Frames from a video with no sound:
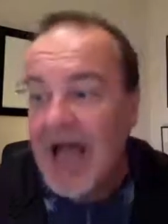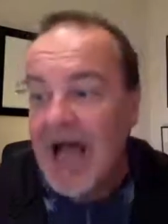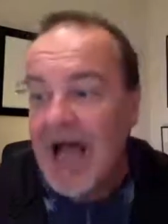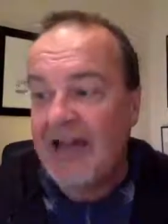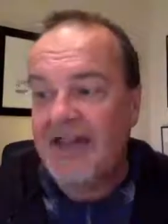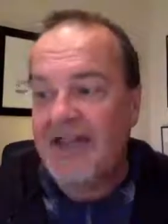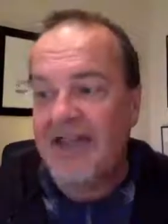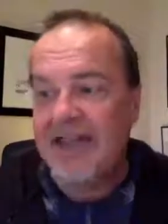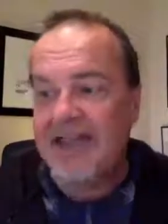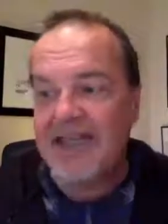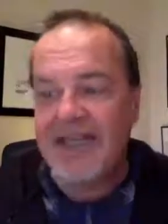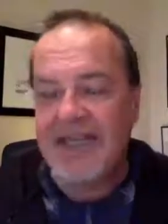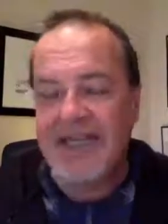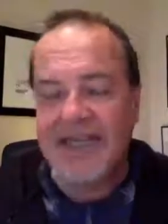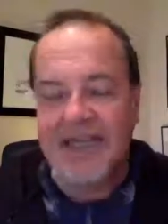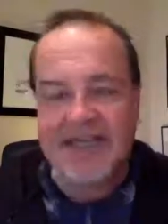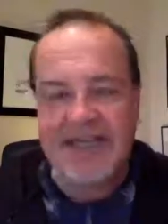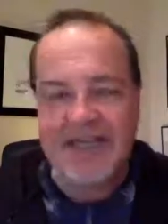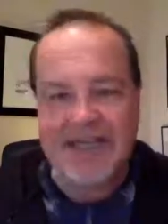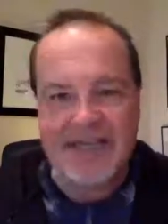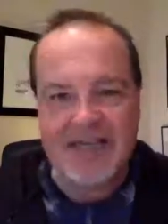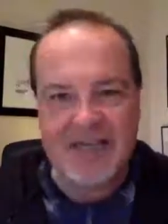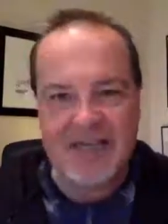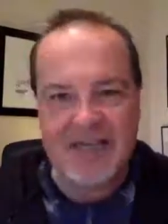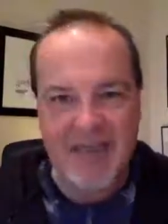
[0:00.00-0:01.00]
and the
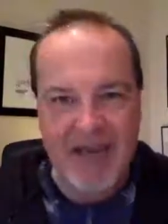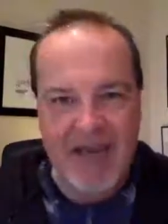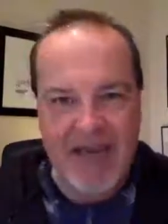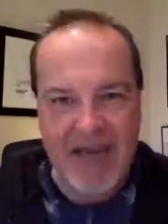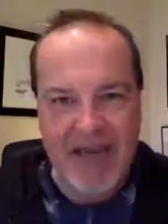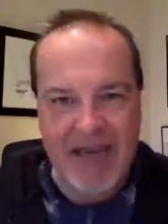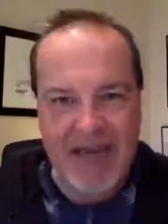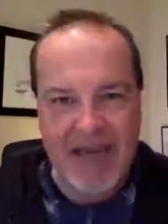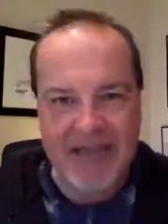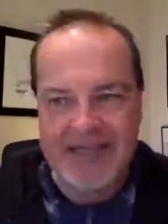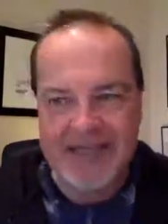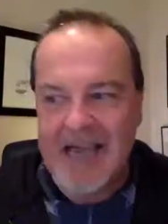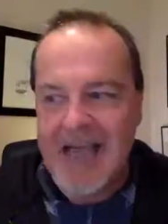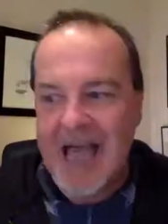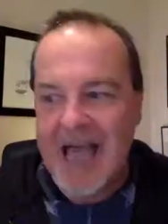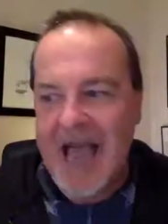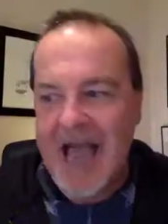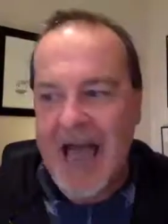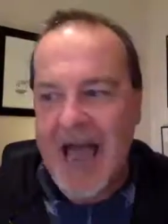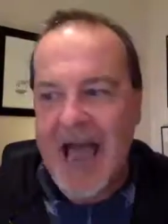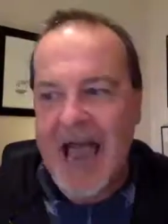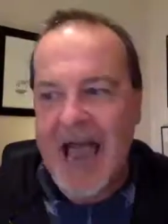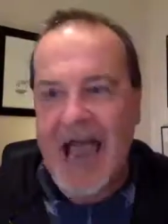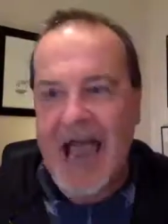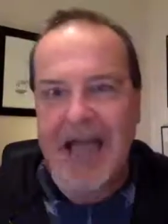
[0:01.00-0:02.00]
tastiest peas
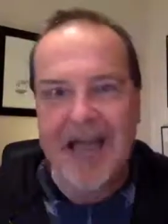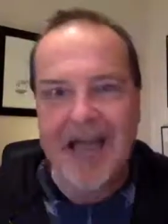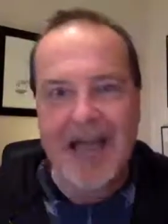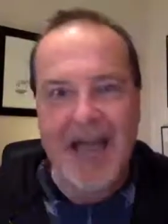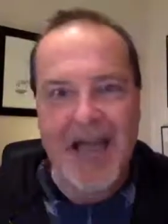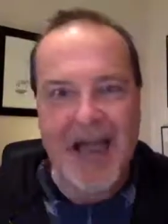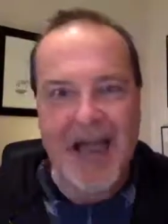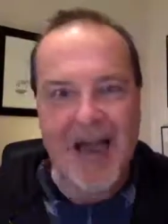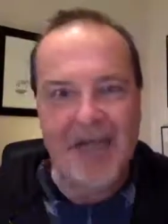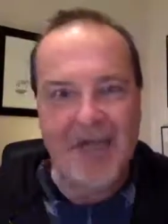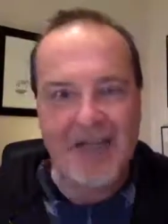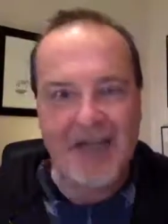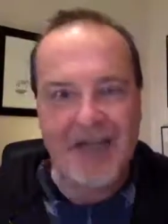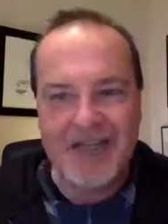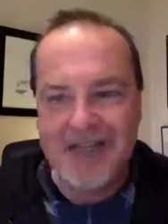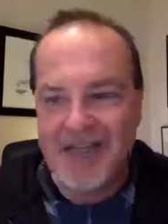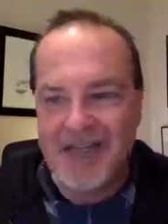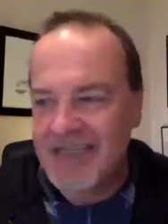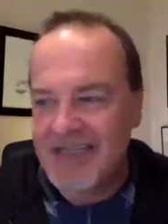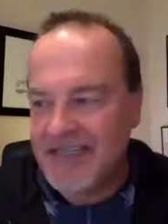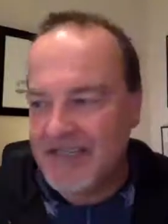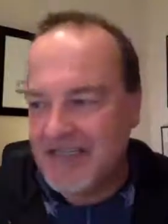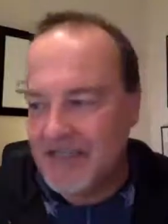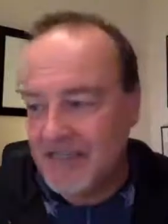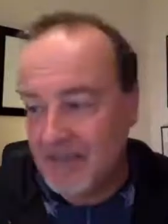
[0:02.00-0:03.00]
I had ever
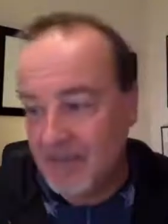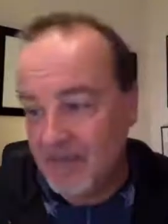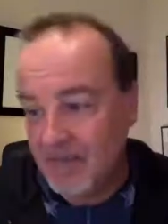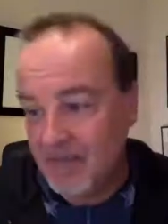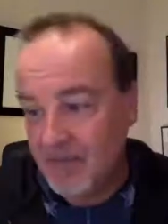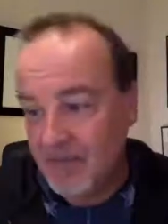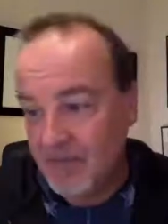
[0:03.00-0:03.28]
tasted.